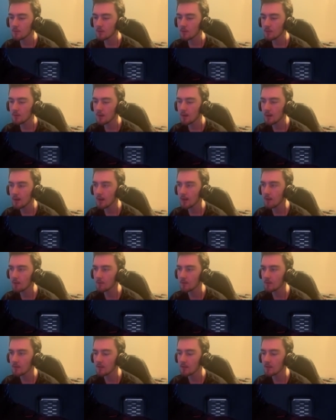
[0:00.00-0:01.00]
Uh,
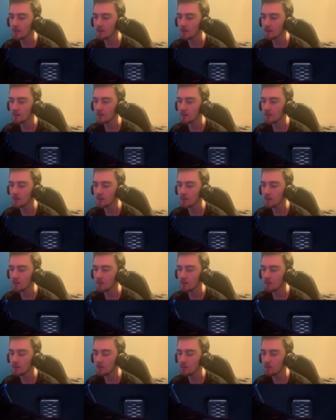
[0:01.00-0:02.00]
I'm clicking
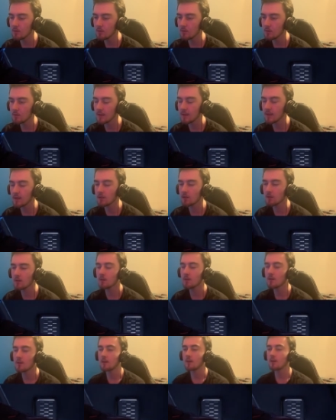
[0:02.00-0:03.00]
continue. Thank
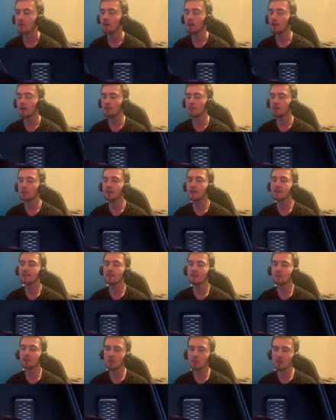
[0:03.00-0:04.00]
you. I don't know why that
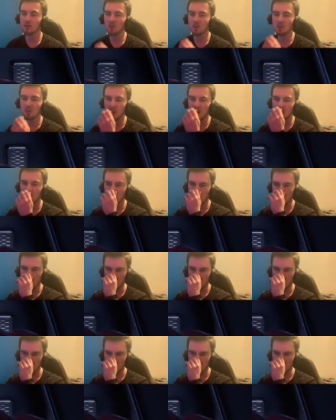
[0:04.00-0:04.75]
takes a long time.